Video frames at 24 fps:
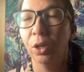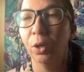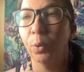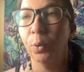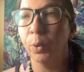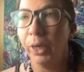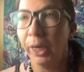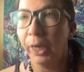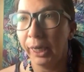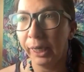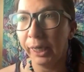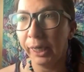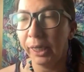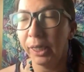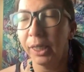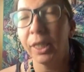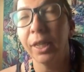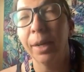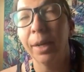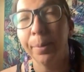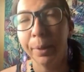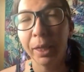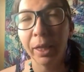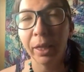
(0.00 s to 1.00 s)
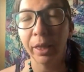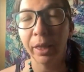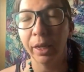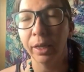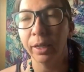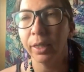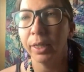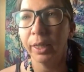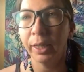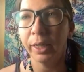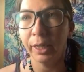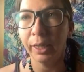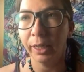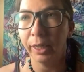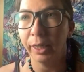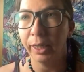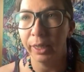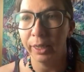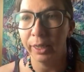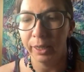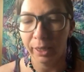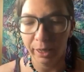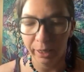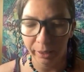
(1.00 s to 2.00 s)
what I need, some of the things I needed to
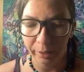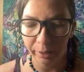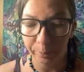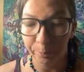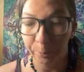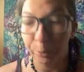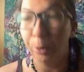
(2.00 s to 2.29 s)
get done,